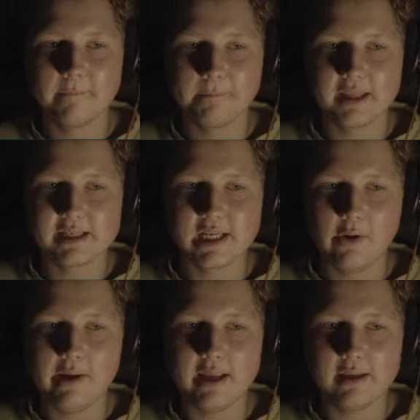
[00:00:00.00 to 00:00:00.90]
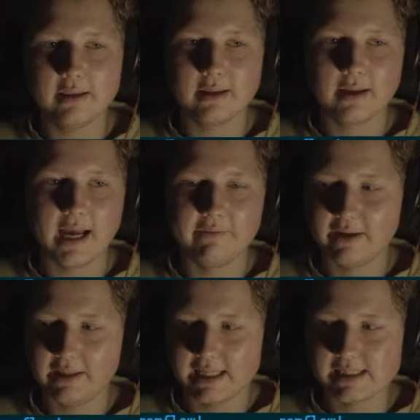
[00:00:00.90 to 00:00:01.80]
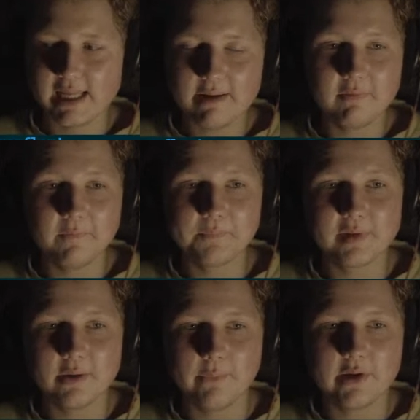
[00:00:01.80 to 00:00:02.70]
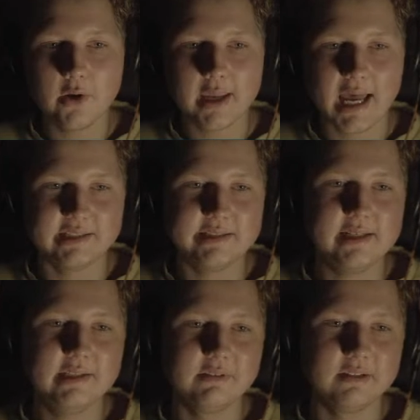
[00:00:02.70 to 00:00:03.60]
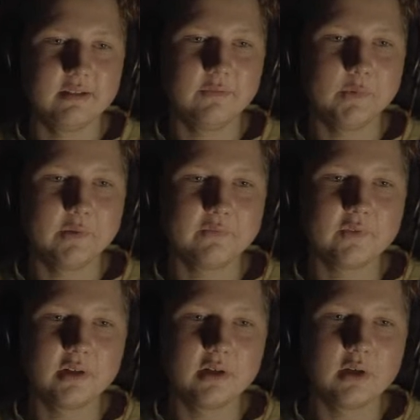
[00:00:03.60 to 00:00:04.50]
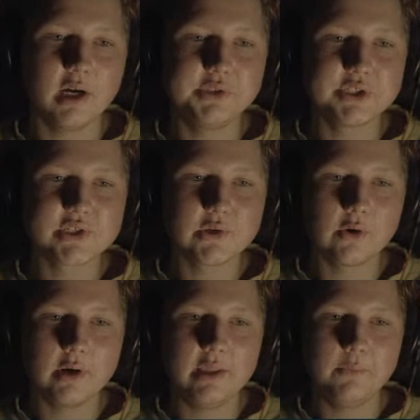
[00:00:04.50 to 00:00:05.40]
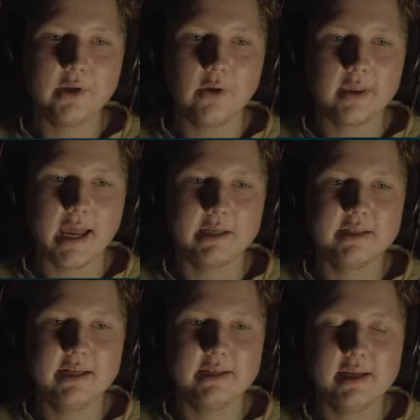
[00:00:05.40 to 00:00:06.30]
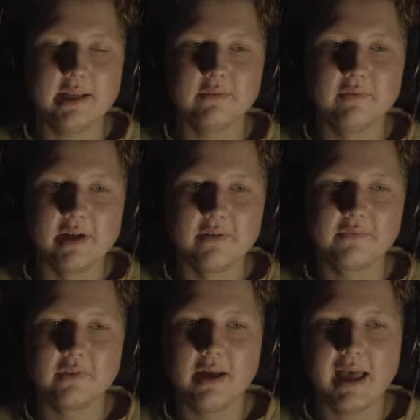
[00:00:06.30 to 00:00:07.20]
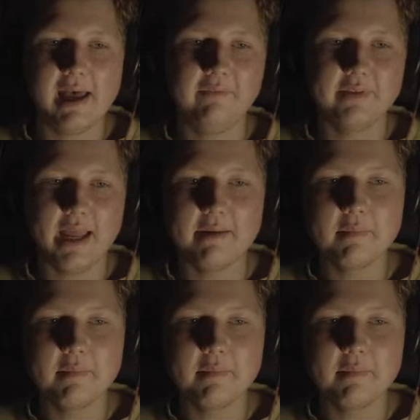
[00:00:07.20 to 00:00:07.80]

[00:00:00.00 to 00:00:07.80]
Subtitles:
So we have a class name, we concatenate it with underscore, and we concatenate it with fname.